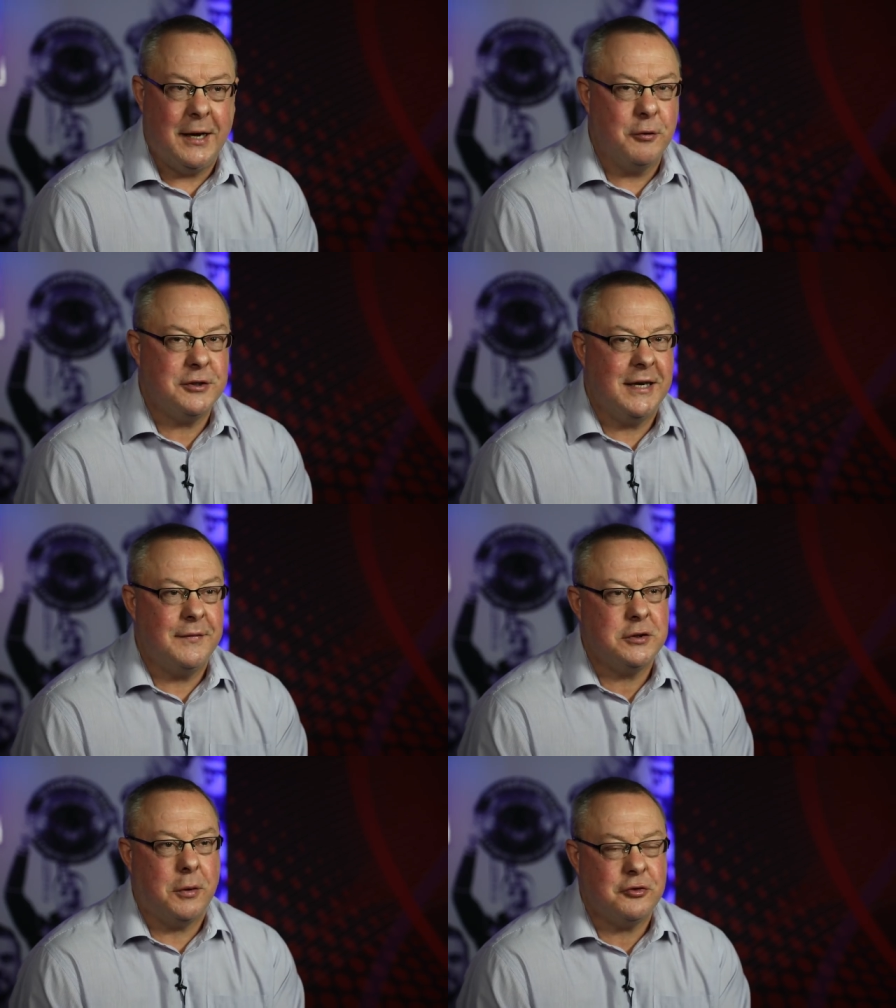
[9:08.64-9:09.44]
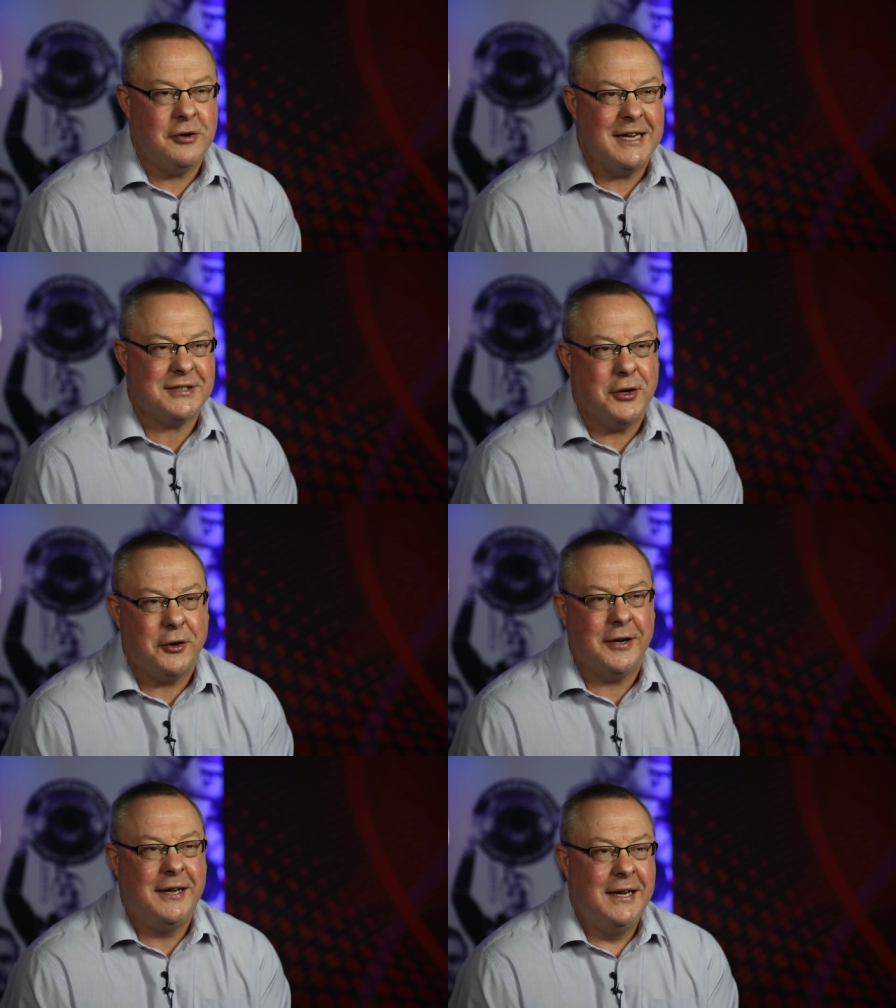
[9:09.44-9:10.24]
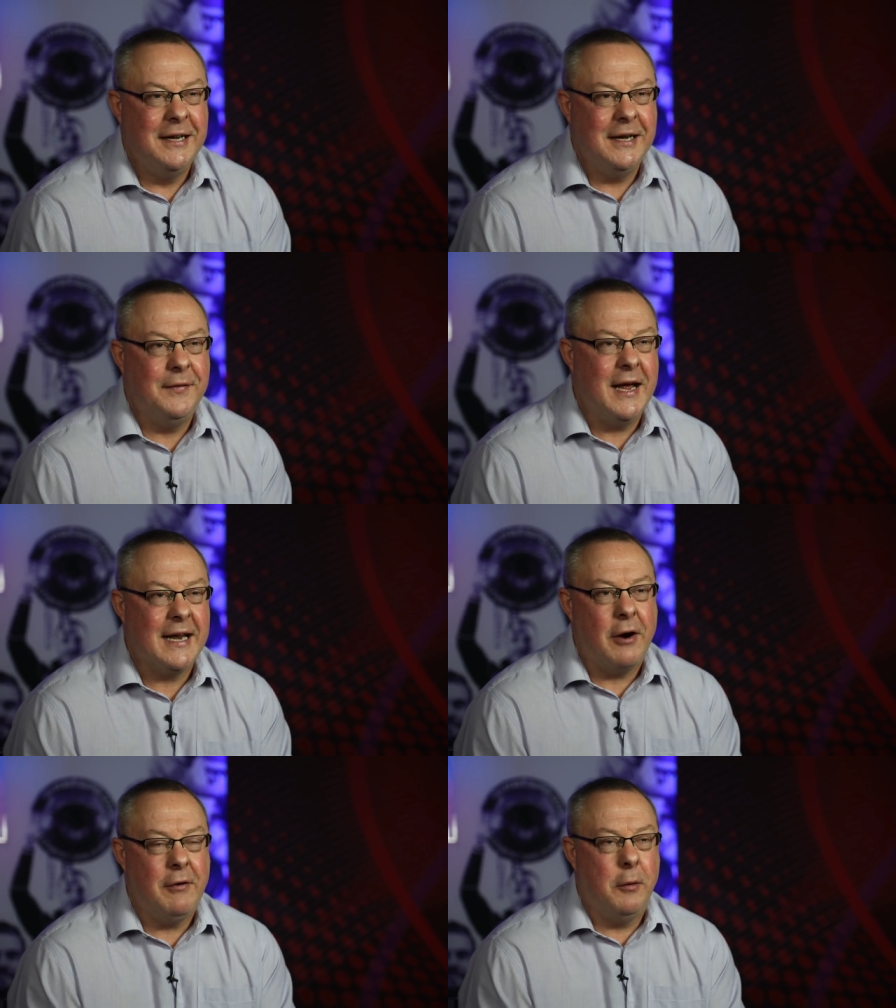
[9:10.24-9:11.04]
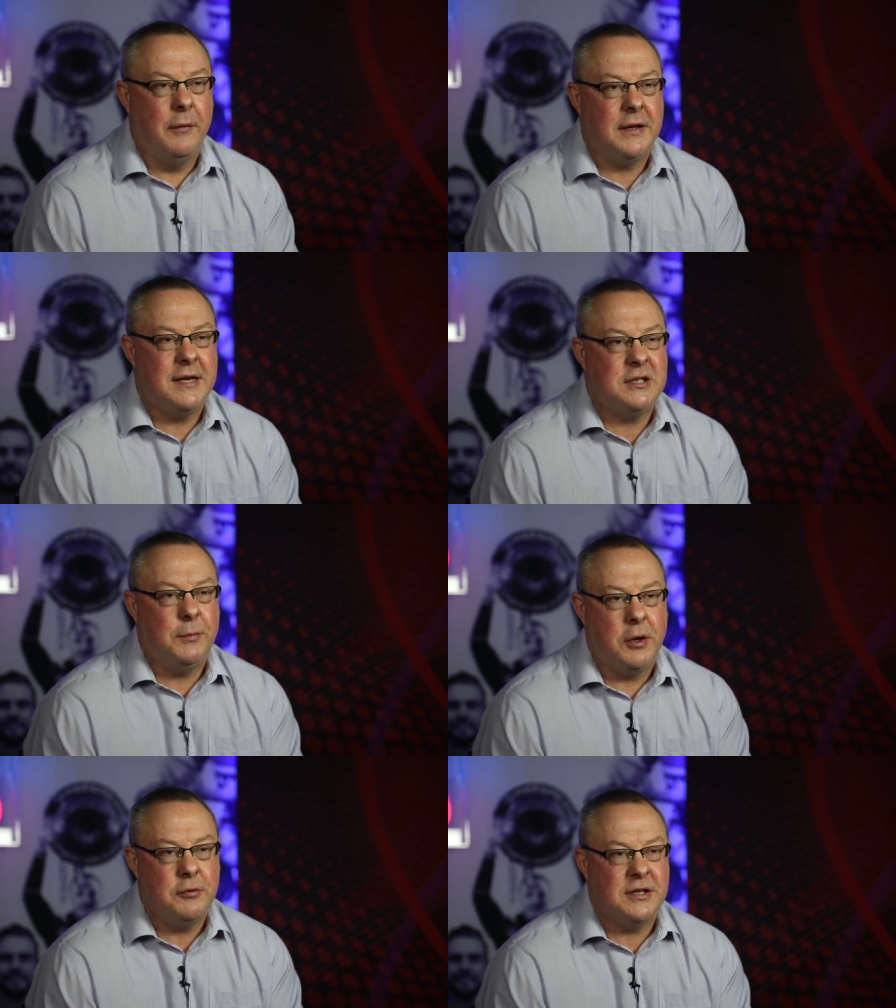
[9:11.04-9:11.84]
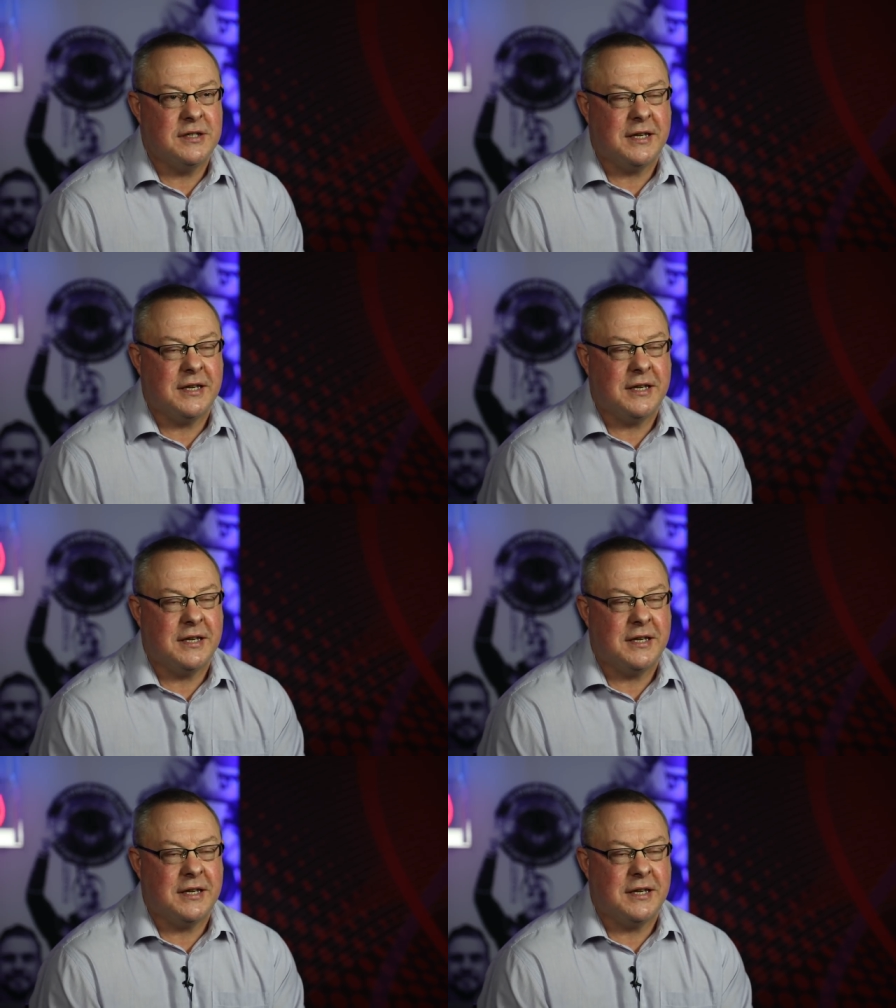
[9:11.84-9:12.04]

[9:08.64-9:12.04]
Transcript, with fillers: I would say, the top try scorer in the NRL with the distribution